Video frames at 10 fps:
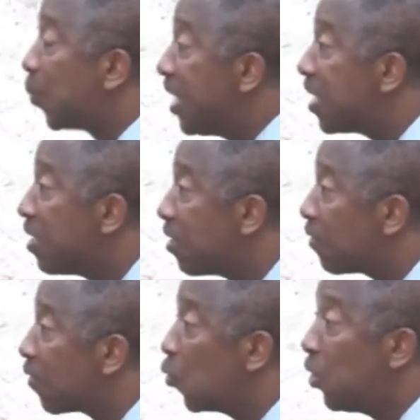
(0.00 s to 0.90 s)

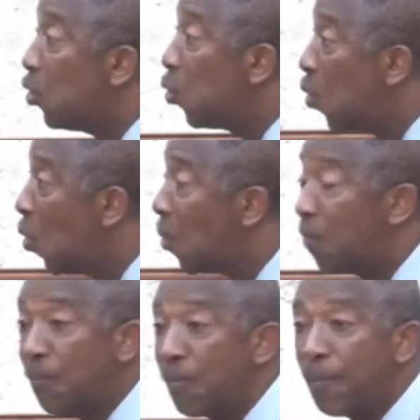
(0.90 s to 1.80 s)
Speaker, through
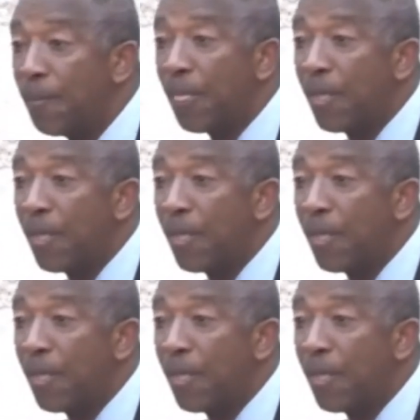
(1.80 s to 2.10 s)
you,